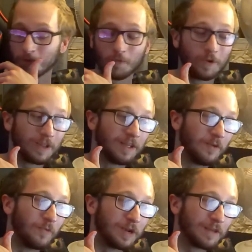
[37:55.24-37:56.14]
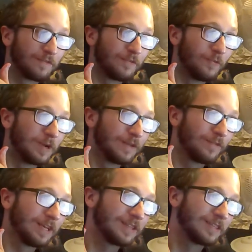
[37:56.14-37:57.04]
What if
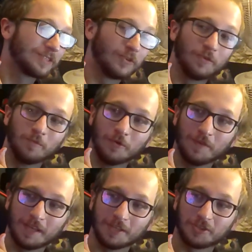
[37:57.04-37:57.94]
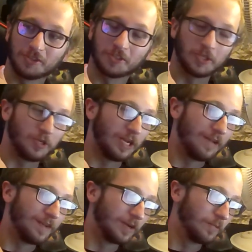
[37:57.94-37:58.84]
like this whole movie is just her
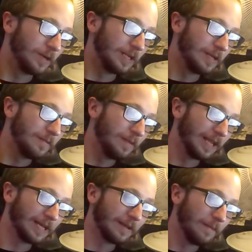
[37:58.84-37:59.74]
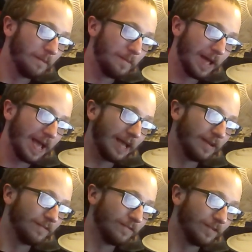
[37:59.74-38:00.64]
having a really like bad
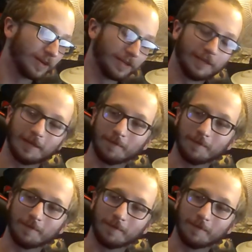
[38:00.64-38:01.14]
fucking